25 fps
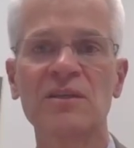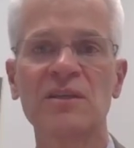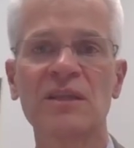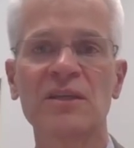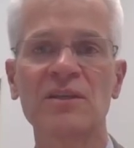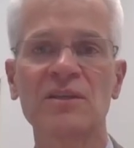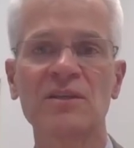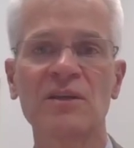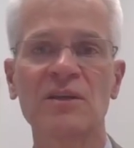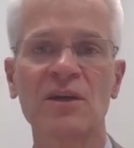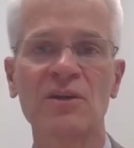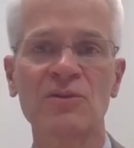
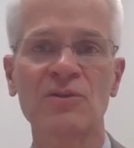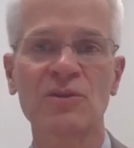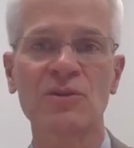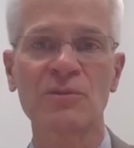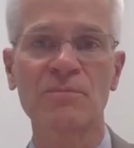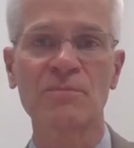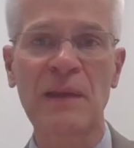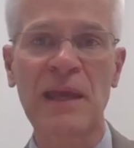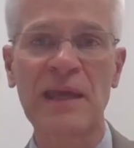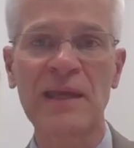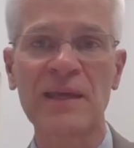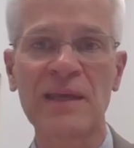They
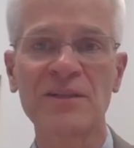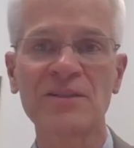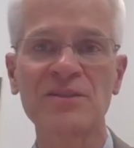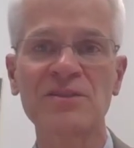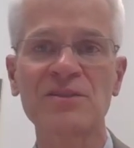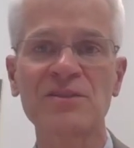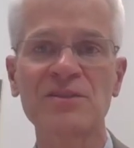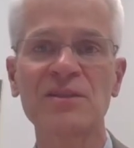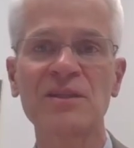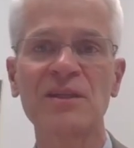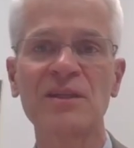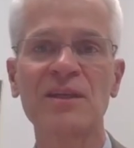underpay
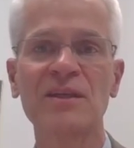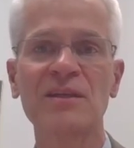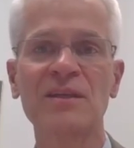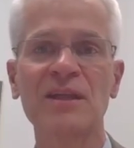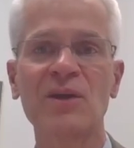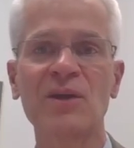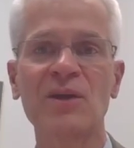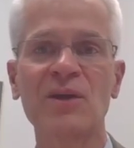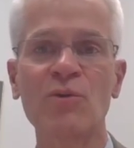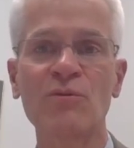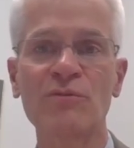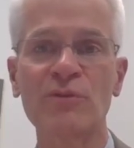us.
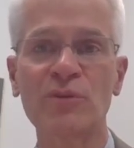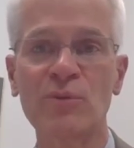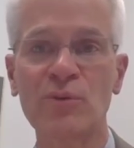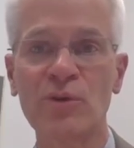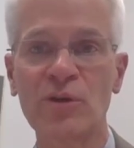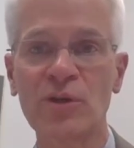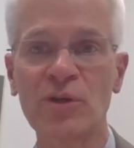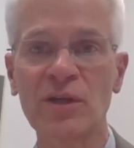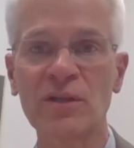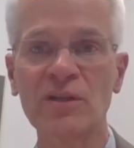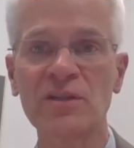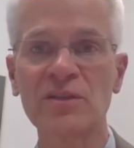They
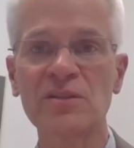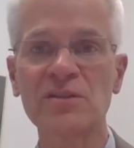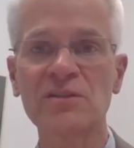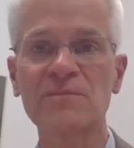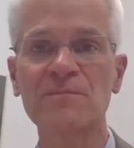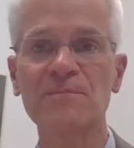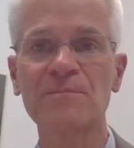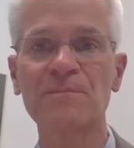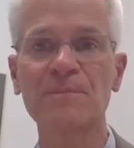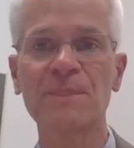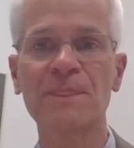overwork us.